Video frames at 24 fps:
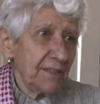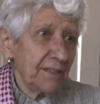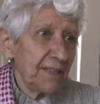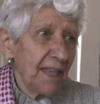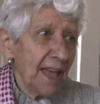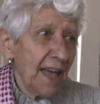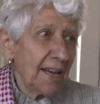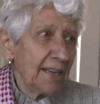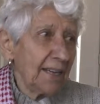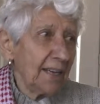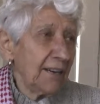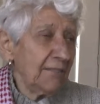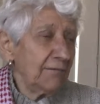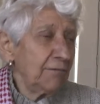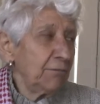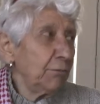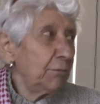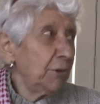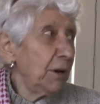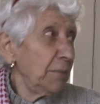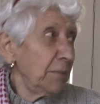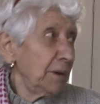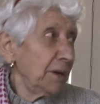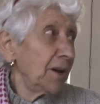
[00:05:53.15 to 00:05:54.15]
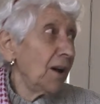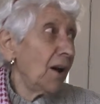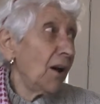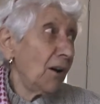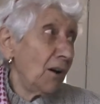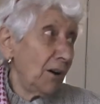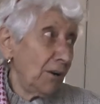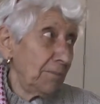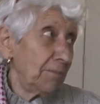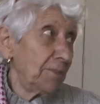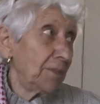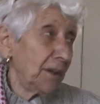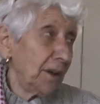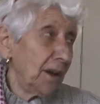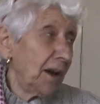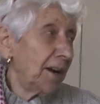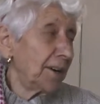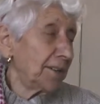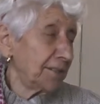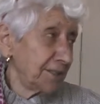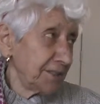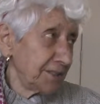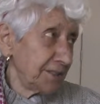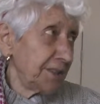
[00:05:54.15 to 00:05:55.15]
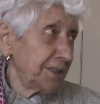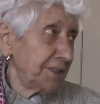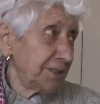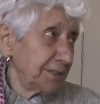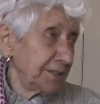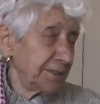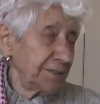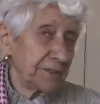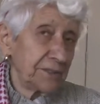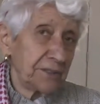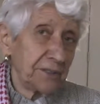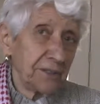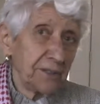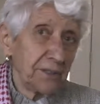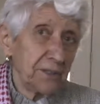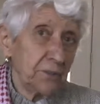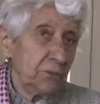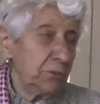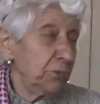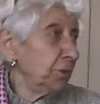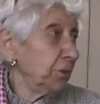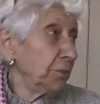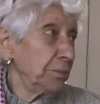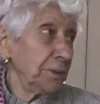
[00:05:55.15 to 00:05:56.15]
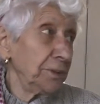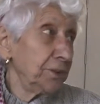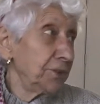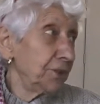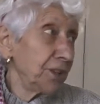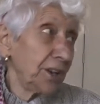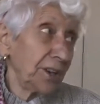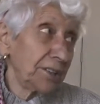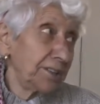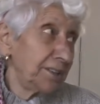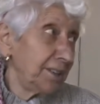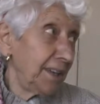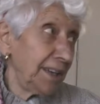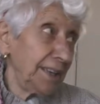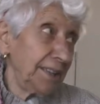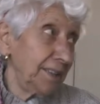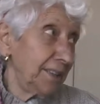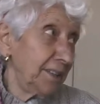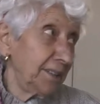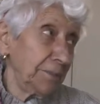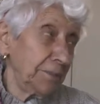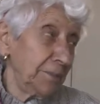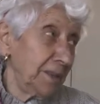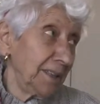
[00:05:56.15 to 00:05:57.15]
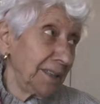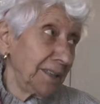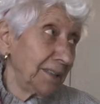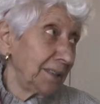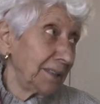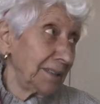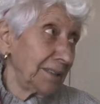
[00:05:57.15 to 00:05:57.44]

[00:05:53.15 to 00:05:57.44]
that if women arm ourselves, we'll be shot dead in a minute.